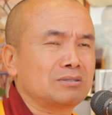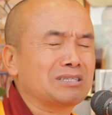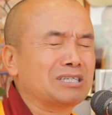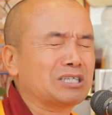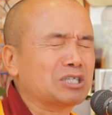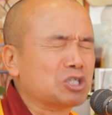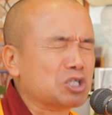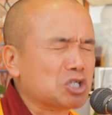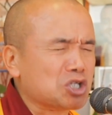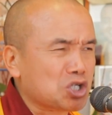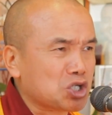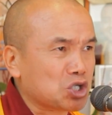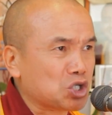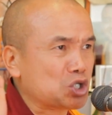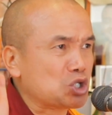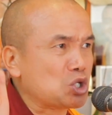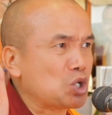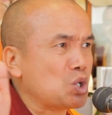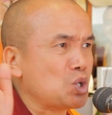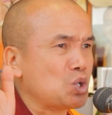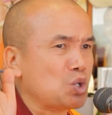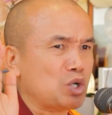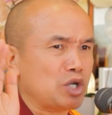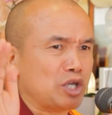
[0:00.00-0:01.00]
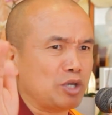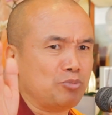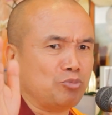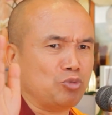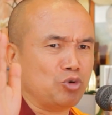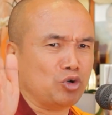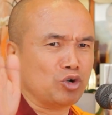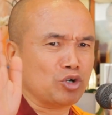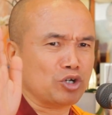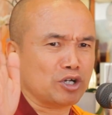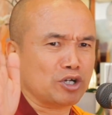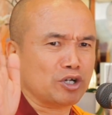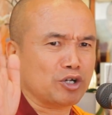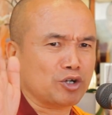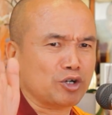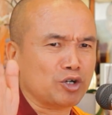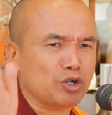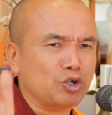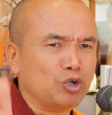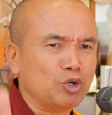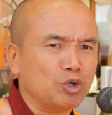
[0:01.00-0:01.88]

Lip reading: This is so important.